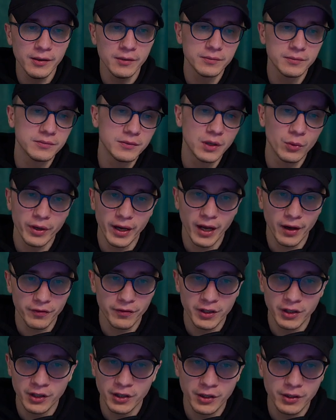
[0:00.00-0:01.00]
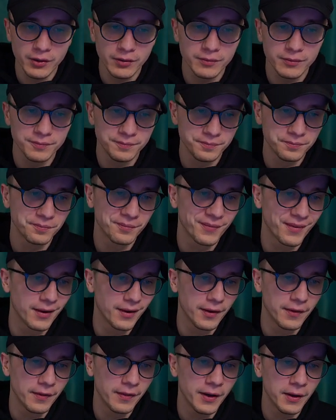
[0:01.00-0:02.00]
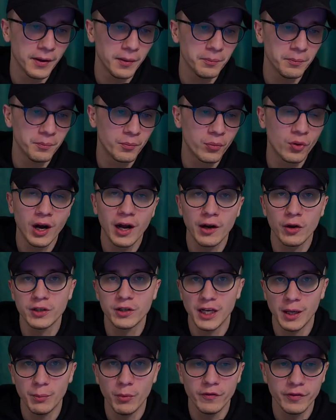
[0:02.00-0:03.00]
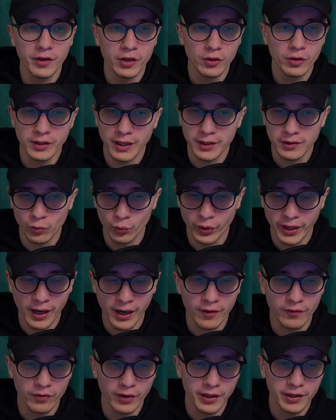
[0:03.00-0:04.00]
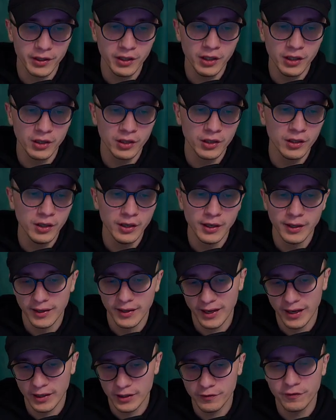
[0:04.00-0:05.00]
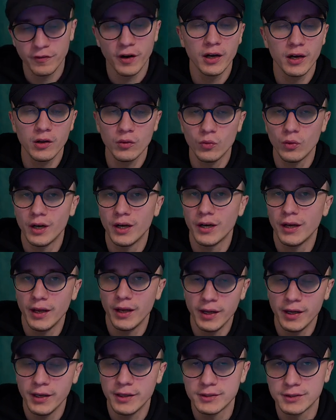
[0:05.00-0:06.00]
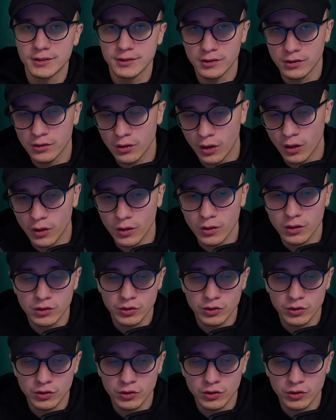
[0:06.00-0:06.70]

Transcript: that we have here, the product demo video that we have right here, and the final one is the call to